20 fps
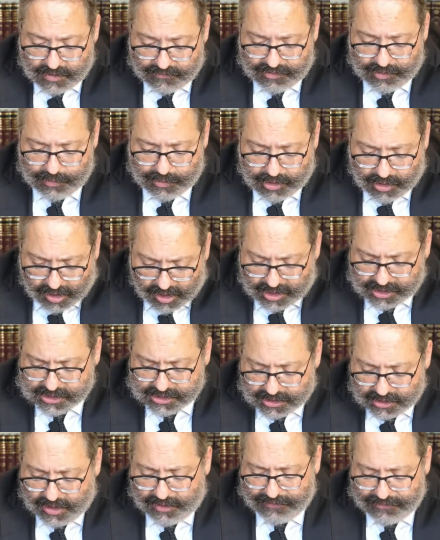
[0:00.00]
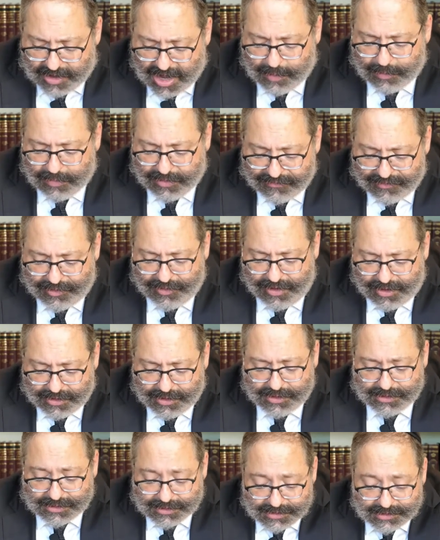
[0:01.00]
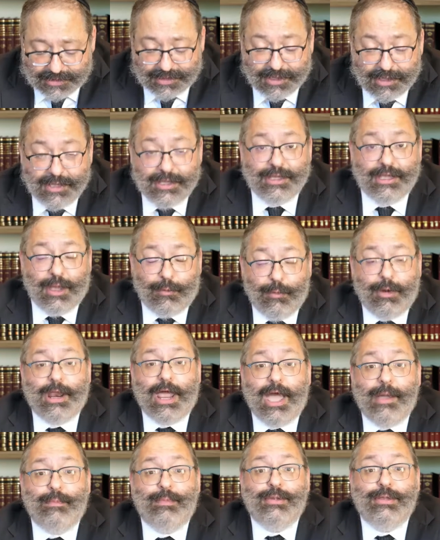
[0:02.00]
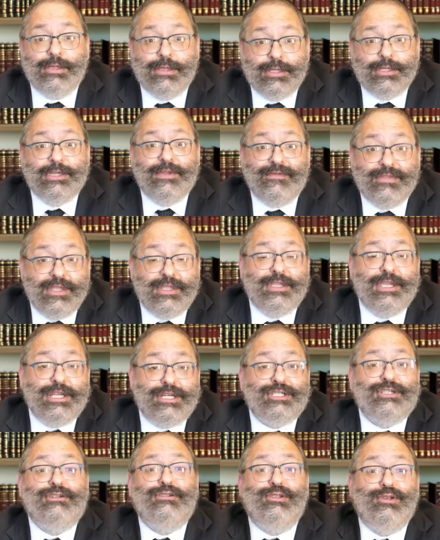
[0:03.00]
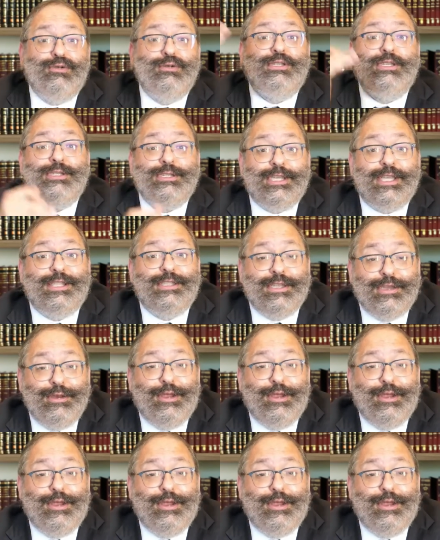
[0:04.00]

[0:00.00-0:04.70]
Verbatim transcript: Vim of Rabbi Viragos. What happens if the teacher loses it?